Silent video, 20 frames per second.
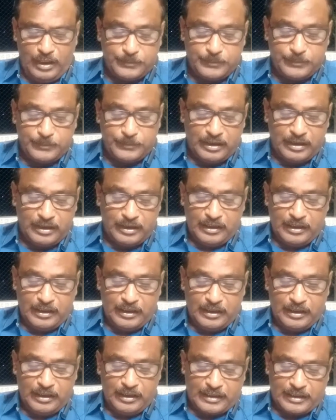if the
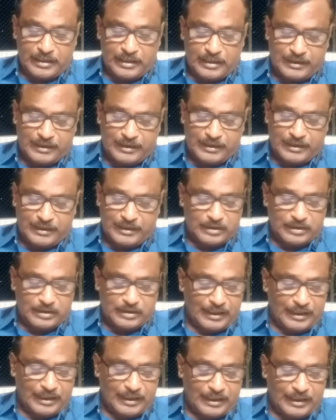extent of the
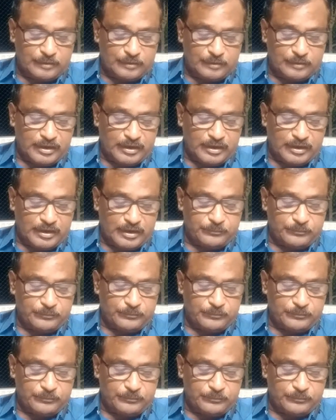share of the